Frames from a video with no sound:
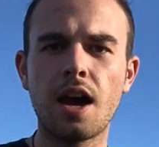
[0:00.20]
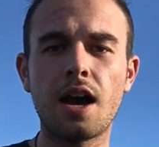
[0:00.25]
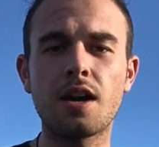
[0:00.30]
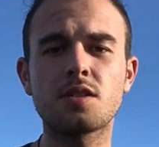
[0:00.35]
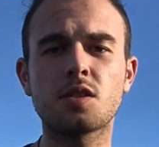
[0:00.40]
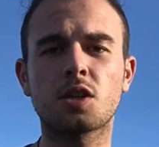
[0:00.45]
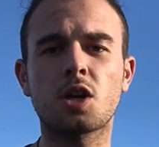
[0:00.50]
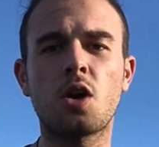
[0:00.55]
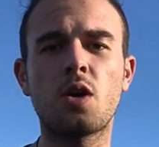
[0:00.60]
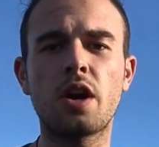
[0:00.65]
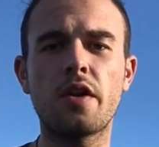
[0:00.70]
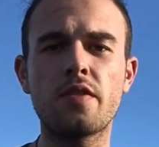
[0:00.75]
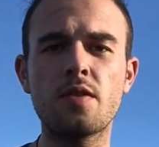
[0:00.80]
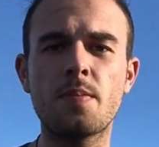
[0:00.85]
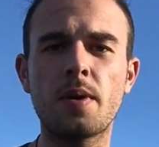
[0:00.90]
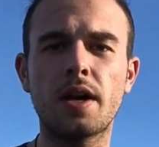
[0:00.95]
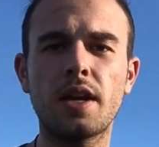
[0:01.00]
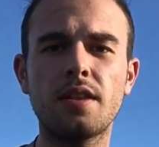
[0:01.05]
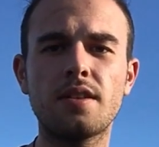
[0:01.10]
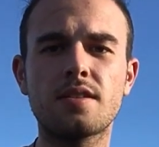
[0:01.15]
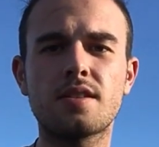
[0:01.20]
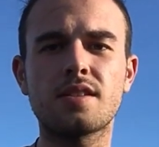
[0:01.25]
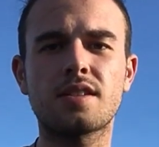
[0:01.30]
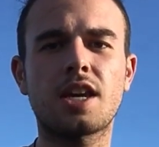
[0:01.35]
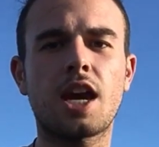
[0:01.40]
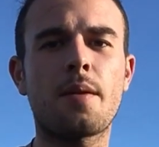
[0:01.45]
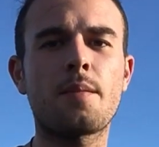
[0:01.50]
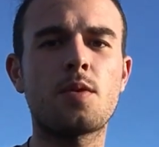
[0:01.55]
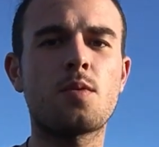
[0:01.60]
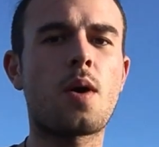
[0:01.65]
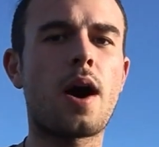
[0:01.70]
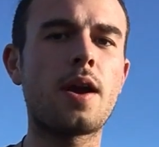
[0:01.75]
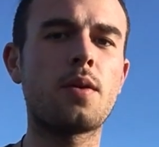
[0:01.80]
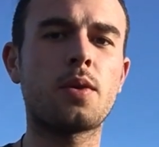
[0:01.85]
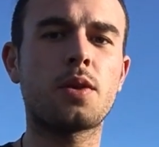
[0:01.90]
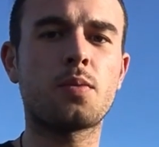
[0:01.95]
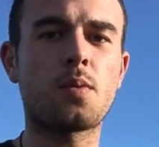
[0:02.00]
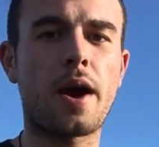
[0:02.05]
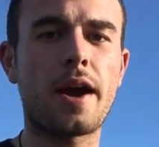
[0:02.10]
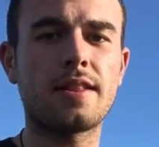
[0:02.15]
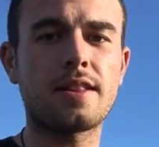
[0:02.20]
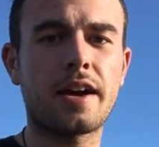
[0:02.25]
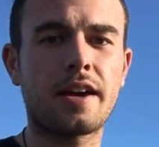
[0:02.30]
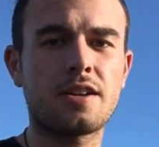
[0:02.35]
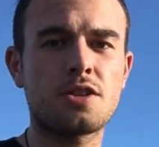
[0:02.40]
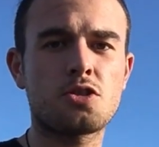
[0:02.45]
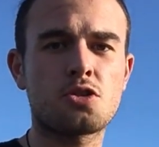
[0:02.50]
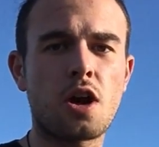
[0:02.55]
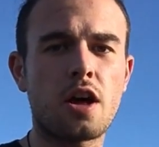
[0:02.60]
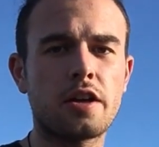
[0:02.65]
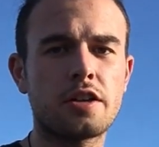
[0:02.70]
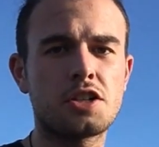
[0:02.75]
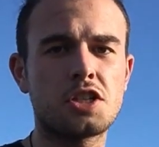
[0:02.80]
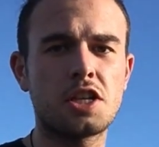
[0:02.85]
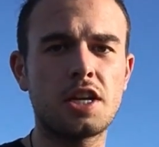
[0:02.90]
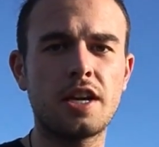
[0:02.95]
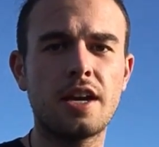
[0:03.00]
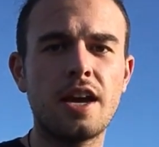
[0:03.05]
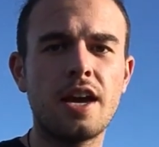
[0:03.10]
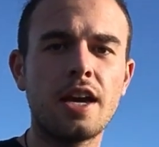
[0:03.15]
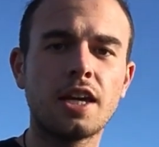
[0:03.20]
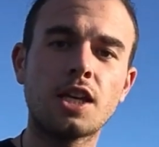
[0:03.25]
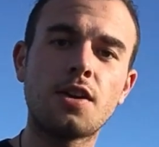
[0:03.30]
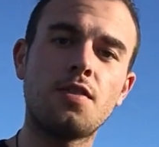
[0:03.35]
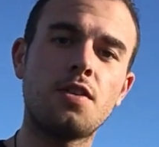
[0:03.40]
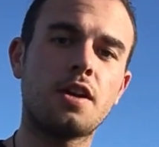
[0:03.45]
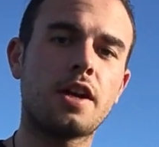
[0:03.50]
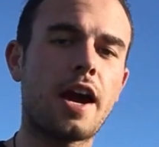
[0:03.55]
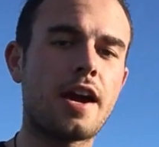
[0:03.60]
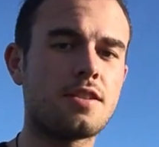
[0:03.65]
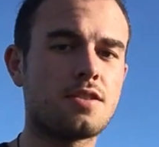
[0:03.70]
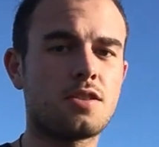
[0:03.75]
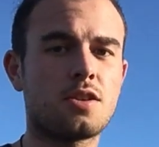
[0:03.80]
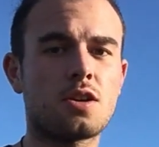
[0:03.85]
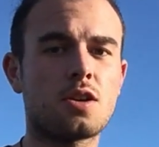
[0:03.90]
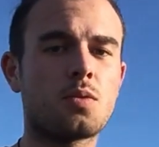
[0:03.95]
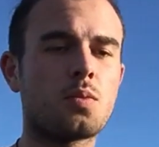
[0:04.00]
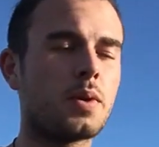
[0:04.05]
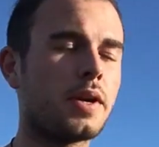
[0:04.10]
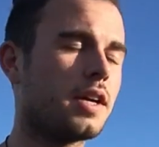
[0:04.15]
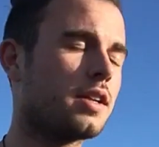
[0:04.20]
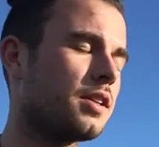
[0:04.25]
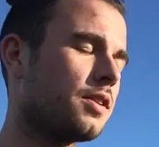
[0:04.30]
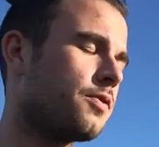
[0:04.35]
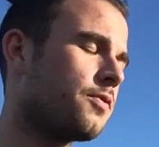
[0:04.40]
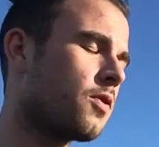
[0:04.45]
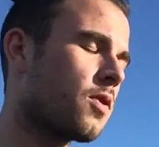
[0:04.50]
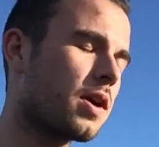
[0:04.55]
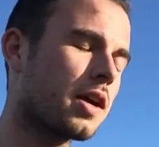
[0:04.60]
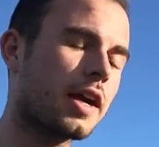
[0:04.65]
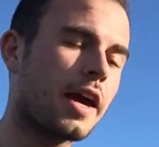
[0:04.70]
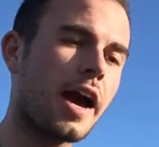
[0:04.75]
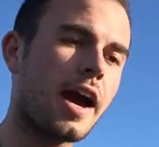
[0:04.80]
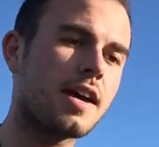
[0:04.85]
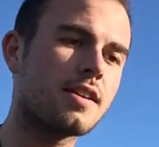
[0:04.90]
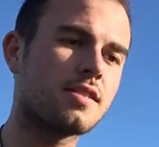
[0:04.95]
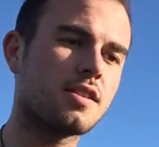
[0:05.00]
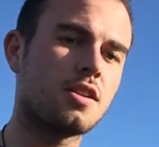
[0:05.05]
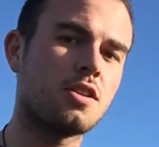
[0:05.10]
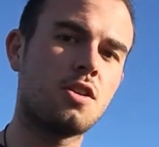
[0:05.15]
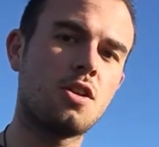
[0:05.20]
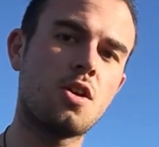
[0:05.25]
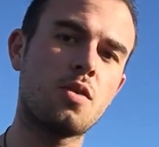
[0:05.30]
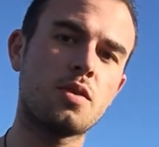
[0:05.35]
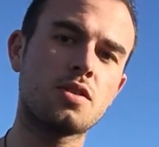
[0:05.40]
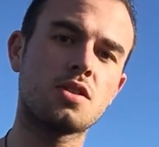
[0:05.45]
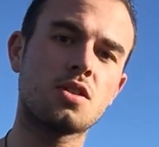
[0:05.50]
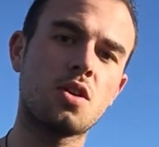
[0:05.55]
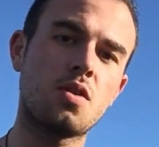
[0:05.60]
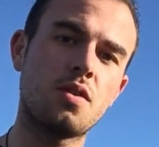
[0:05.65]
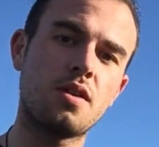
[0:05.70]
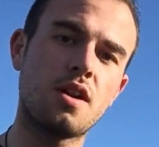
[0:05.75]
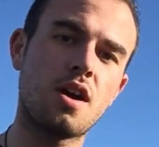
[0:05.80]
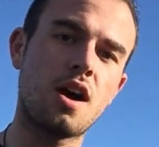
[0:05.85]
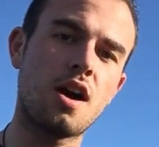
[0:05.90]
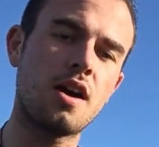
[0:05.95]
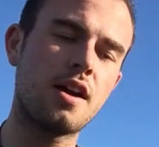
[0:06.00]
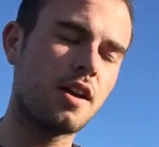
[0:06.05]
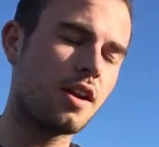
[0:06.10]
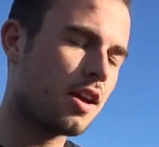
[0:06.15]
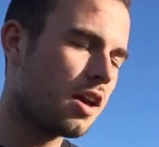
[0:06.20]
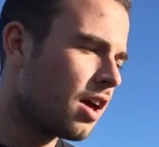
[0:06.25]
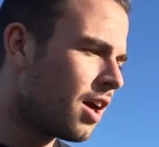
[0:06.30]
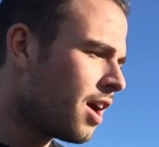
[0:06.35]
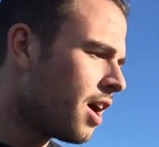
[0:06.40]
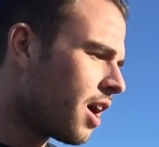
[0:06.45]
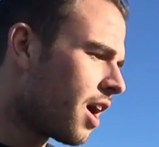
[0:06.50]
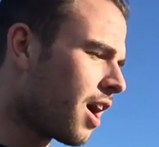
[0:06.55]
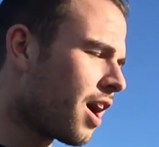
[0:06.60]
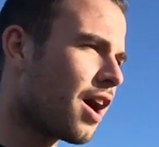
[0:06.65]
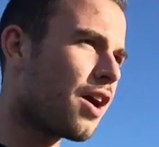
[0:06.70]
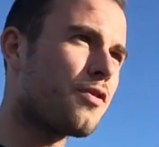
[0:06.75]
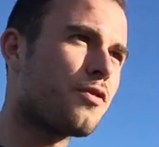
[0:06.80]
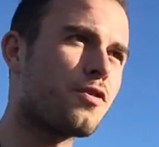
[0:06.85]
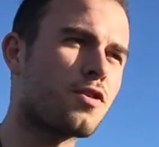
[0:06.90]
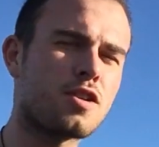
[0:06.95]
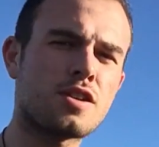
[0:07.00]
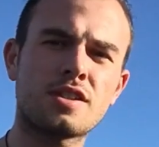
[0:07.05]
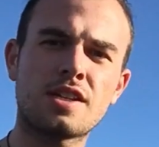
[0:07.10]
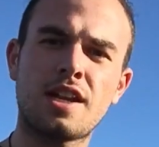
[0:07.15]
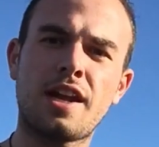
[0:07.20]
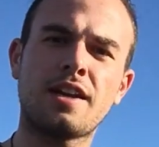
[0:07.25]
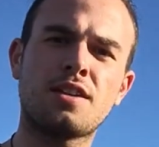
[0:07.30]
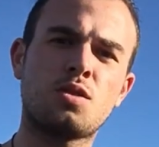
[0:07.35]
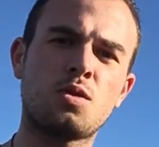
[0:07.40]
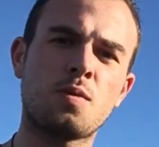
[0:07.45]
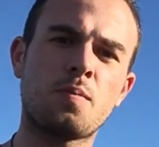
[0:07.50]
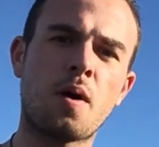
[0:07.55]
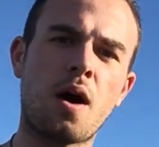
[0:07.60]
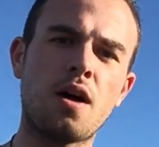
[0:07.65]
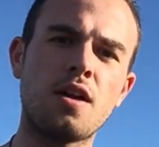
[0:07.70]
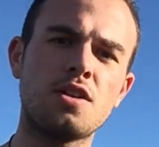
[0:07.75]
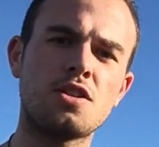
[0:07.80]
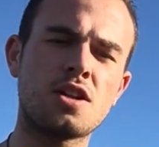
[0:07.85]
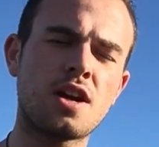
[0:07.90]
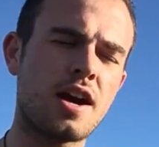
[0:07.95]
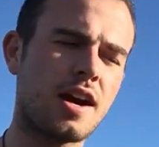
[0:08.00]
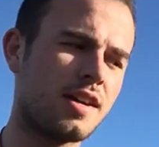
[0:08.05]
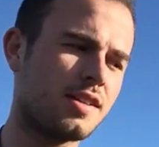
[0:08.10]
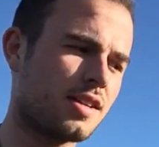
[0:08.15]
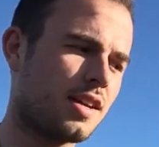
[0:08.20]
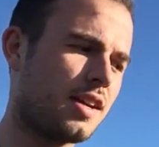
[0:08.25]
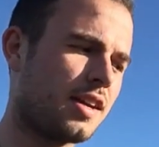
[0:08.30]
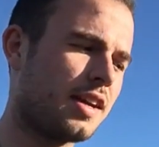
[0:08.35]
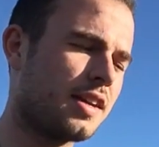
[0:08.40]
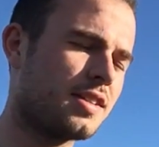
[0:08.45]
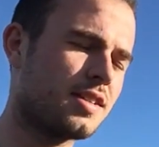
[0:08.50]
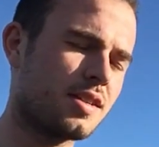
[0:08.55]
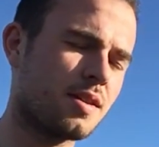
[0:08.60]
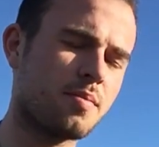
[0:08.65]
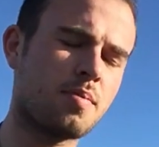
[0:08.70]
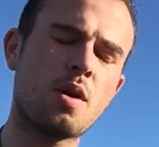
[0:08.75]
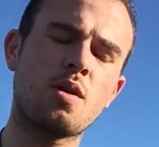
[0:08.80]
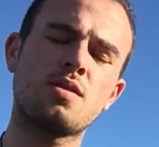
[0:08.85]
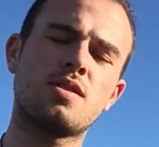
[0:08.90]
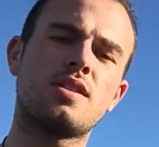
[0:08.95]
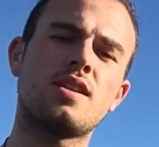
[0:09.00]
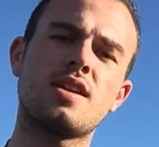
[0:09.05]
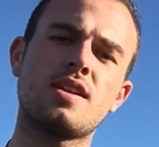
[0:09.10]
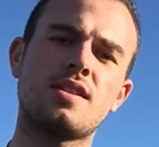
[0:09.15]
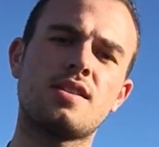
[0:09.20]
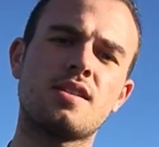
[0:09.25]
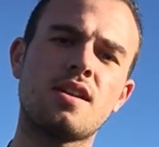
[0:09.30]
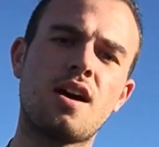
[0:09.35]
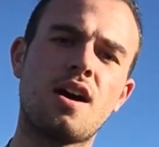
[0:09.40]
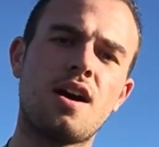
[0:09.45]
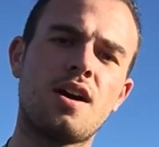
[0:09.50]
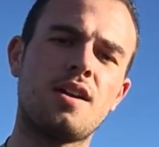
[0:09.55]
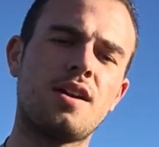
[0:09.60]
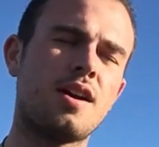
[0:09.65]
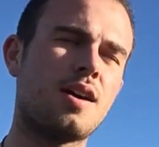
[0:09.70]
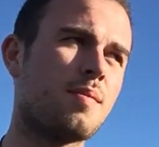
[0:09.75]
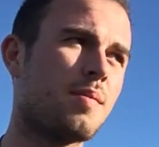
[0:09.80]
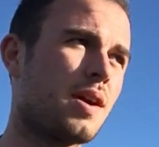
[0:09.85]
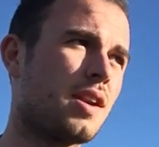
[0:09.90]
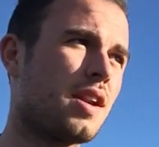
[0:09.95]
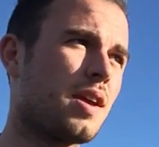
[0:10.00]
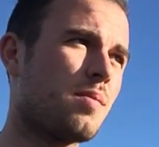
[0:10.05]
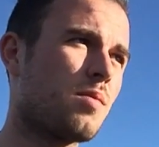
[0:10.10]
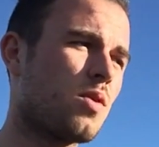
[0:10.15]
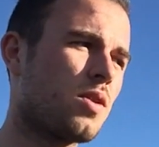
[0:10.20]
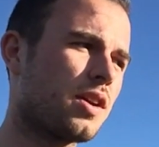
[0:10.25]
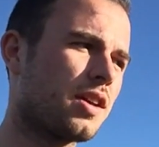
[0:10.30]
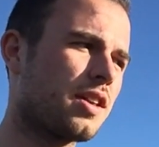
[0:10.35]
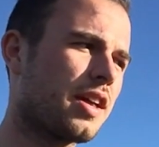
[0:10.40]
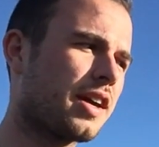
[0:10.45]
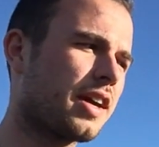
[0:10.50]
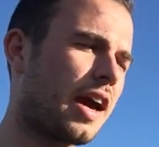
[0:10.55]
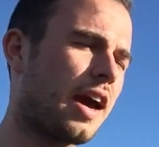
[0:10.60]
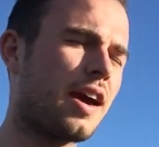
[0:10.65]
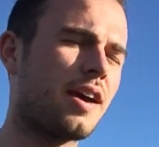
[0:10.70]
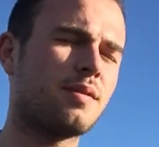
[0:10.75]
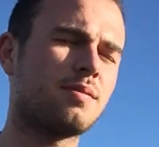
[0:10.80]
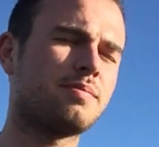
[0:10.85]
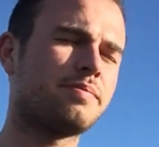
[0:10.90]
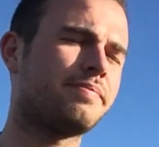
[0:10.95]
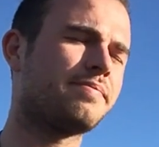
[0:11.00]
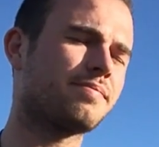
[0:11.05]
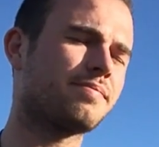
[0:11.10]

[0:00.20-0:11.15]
How's it going, everybody? This is Cameron White with White Light Astrology, giving you guys your weekly forecast, letting you know what's going on. First, I'd like to apologize. I didn't get to post this on Monday morning like I